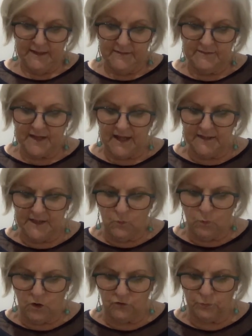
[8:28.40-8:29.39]
Talia
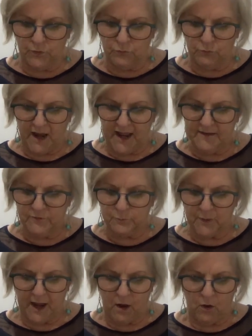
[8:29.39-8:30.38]
watched with raised
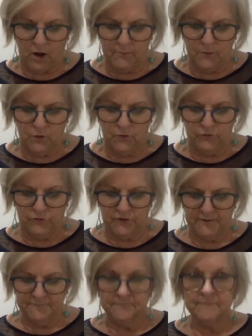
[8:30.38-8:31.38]
brow, amused.
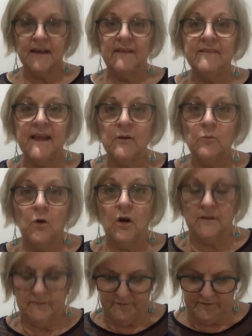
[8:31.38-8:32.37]
"And then
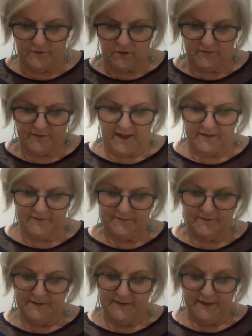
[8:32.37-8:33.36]
what?" Stokes asked.
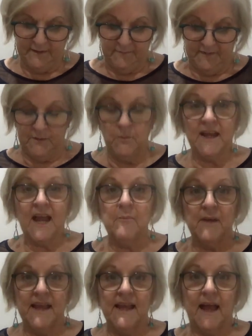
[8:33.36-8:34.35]
"And then we came
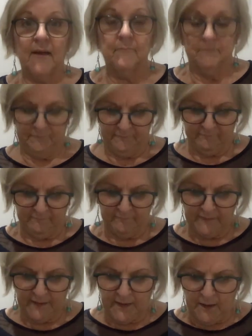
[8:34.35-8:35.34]
here."
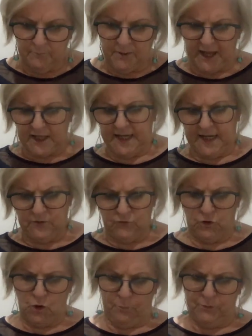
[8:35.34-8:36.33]
"Back here to
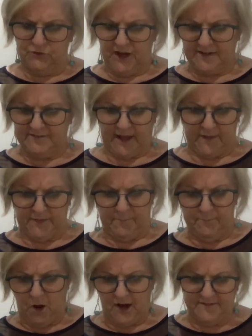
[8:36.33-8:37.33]
your protector, the
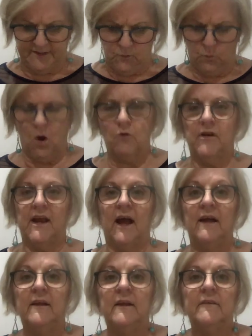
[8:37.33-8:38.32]
mighty warrior,"
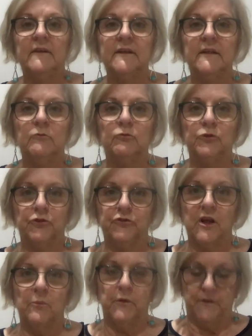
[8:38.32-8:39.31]
the little Rush
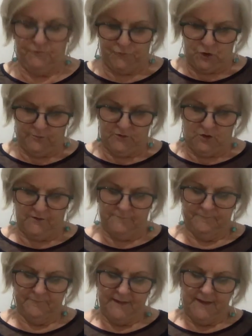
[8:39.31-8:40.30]
said with a firm nod.
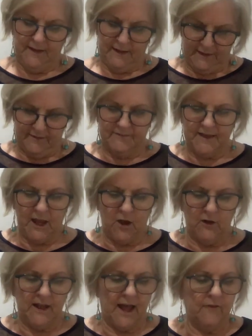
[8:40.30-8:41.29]
Teo
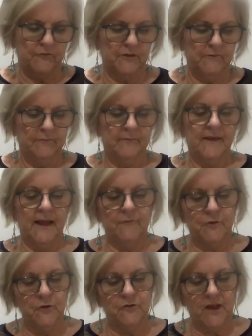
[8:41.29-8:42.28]
laughed. "If
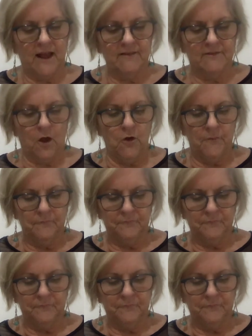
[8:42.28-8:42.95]
you say so."